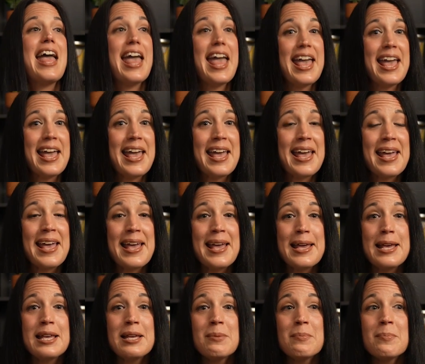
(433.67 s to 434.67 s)

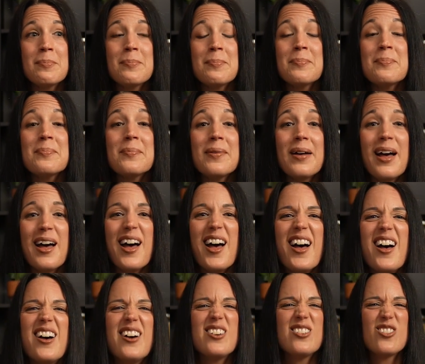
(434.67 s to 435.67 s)
Aim.
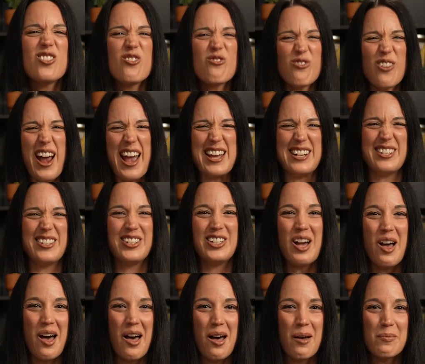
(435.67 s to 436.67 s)
Great
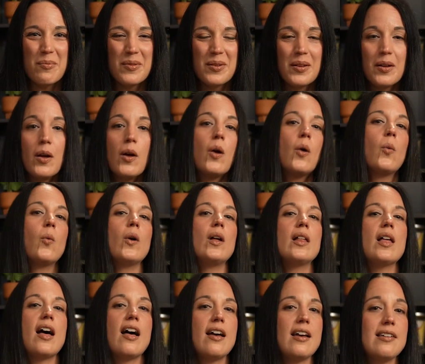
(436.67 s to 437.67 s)
job.
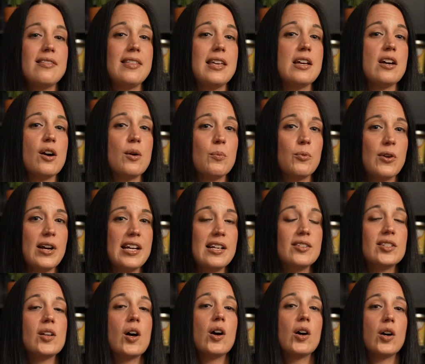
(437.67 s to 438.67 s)
Well, I think our
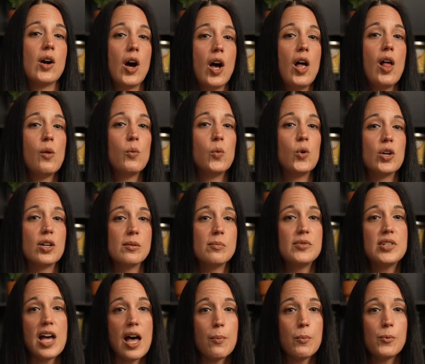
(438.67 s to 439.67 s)
brains are all
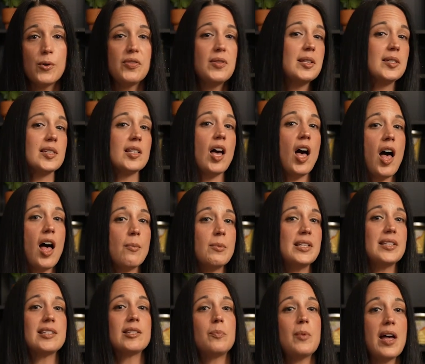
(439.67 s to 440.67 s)
warmed up with this
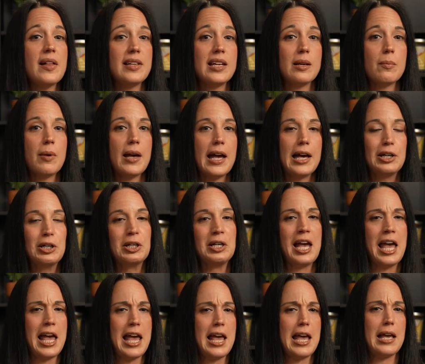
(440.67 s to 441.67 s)
common spelling pattern,
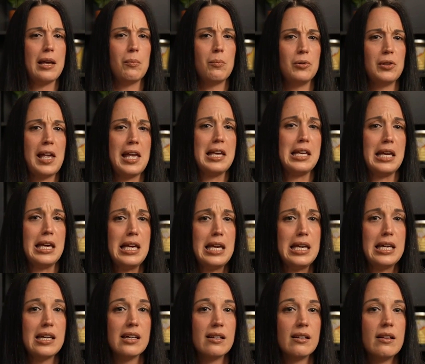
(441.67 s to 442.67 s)
A blank
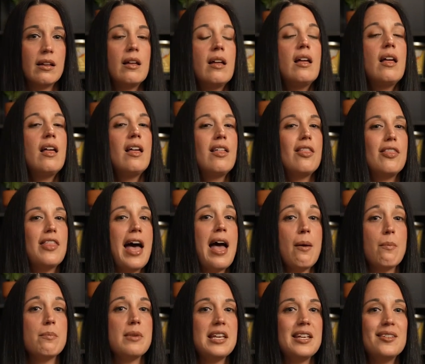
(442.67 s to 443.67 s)
E.
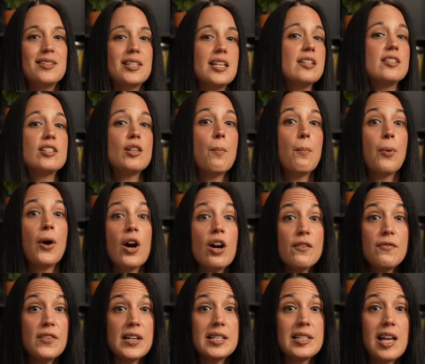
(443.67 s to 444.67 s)
That means it's the
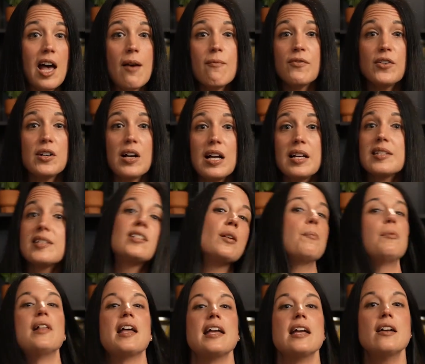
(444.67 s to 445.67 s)
perfect time for us to
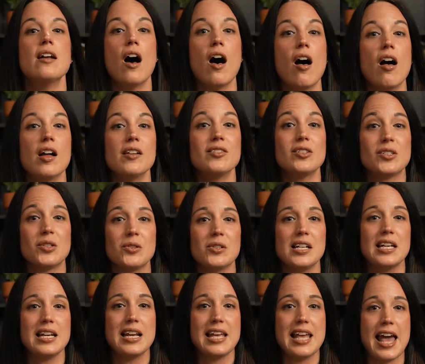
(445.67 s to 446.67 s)
play an
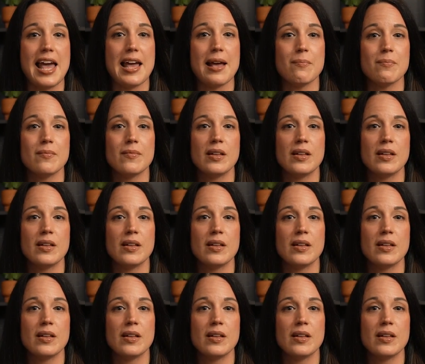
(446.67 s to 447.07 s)
on-screen game.